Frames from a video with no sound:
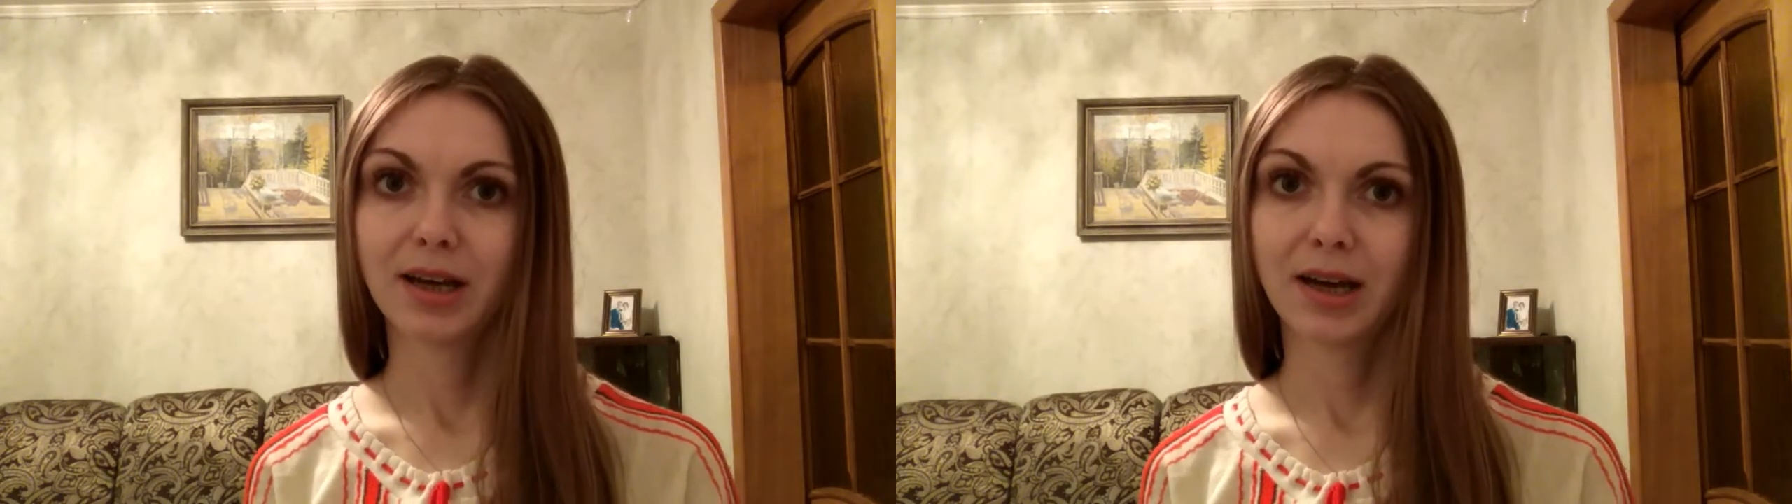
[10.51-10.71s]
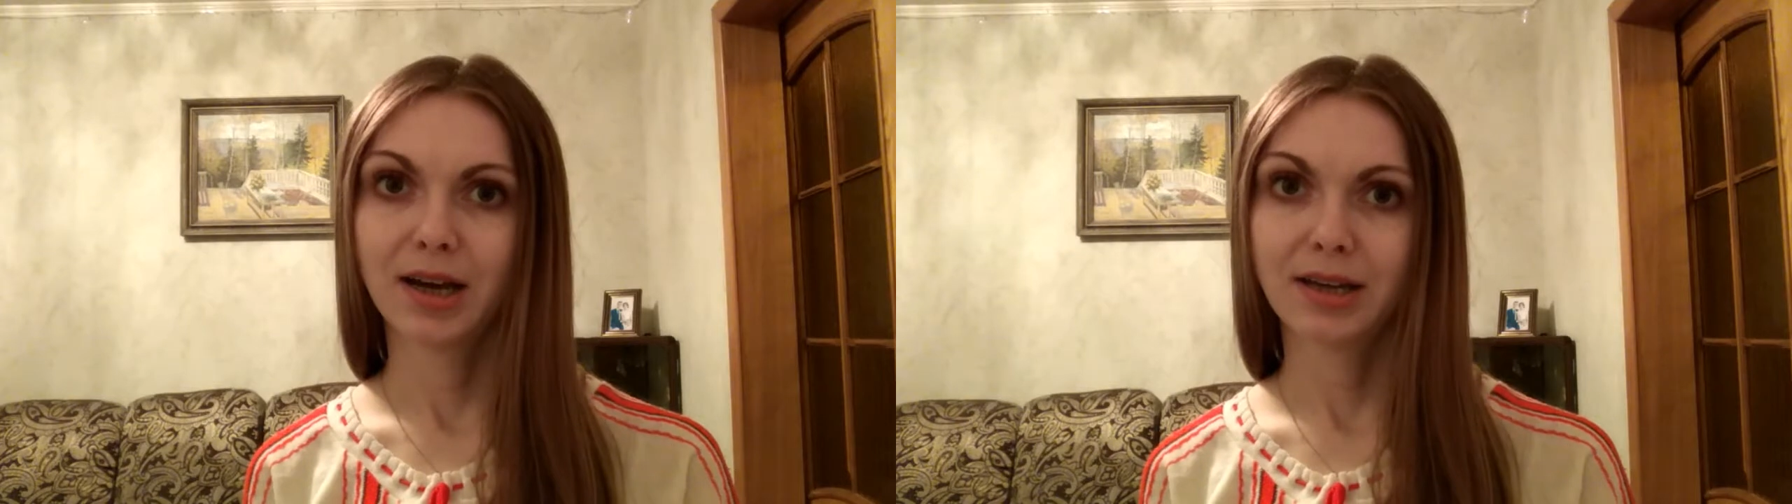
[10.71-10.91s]

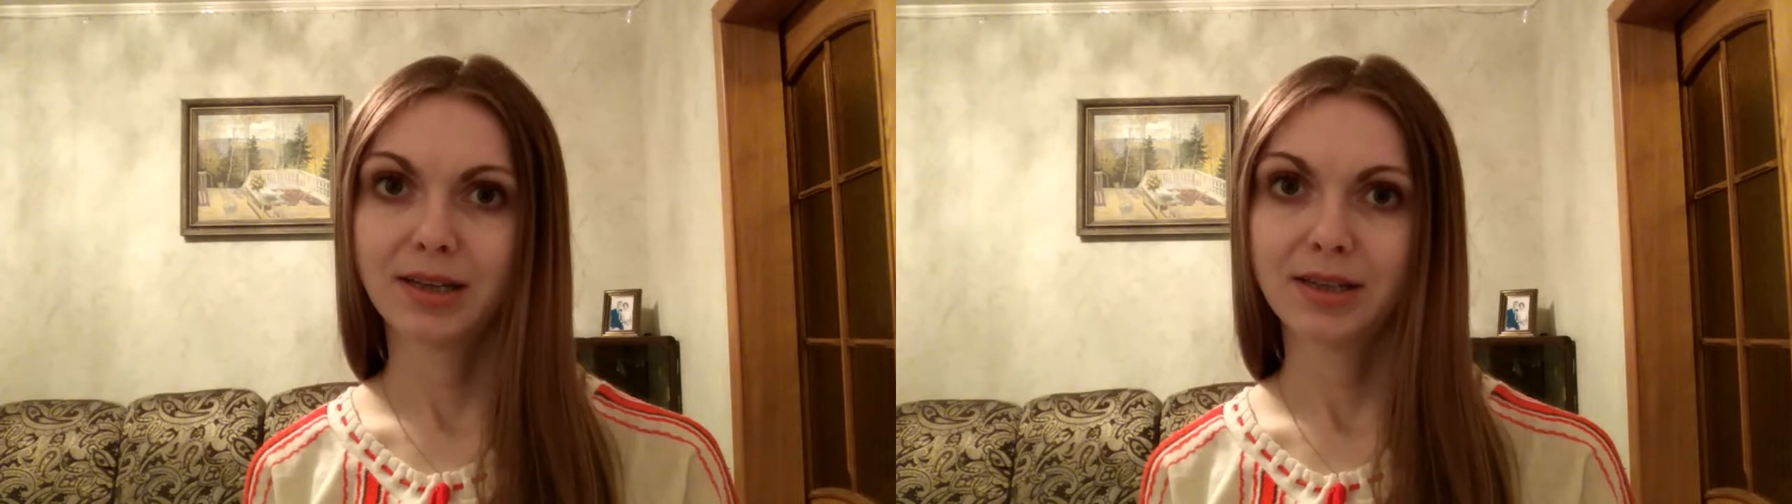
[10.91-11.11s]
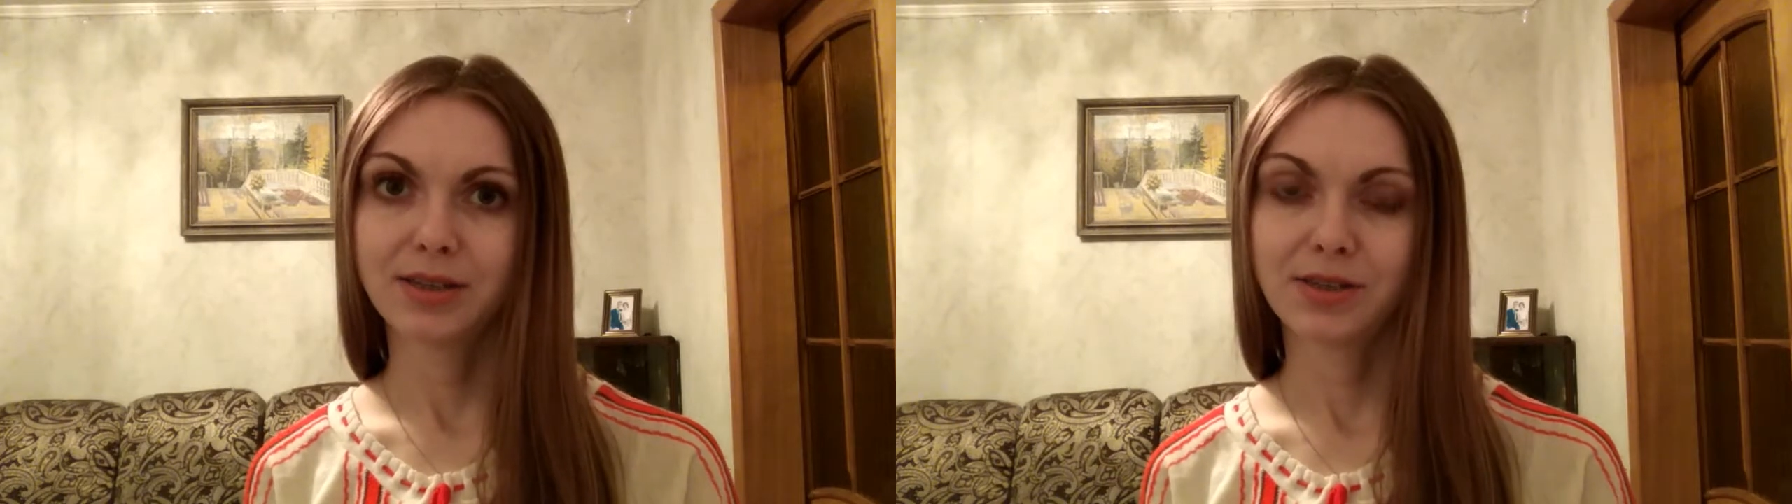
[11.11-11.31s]

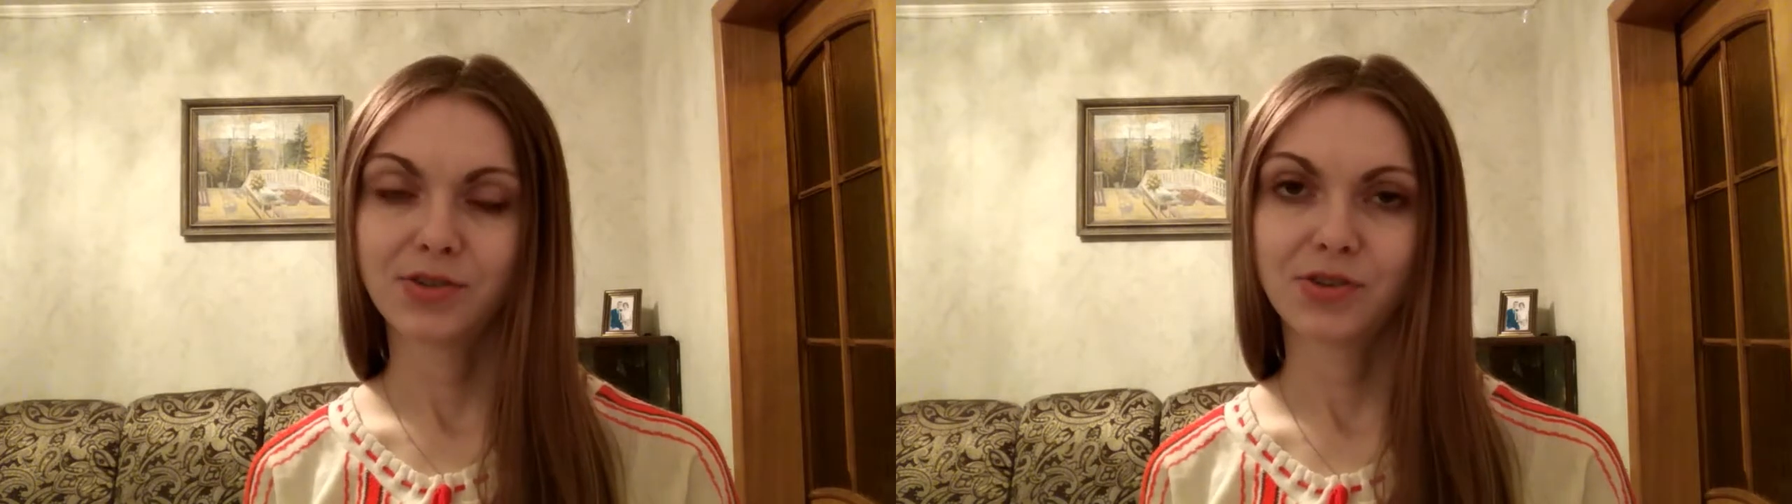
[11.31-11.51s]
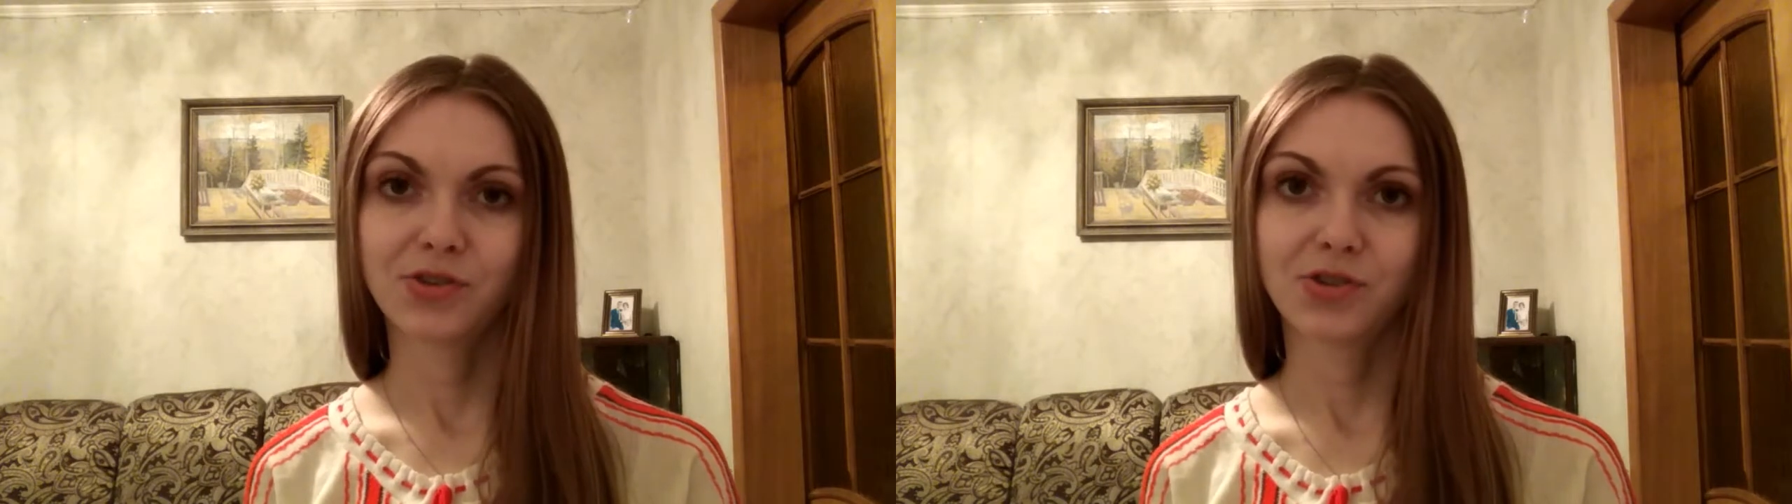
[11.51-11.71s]
in
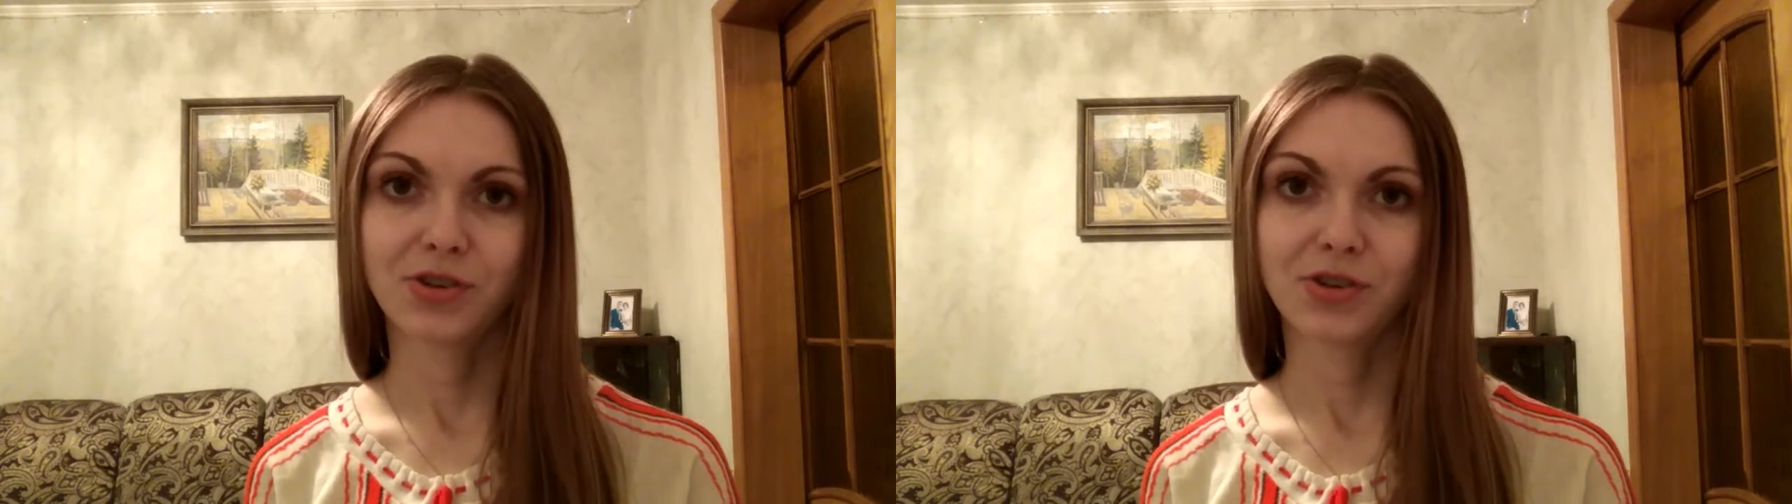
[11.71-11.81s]
teaching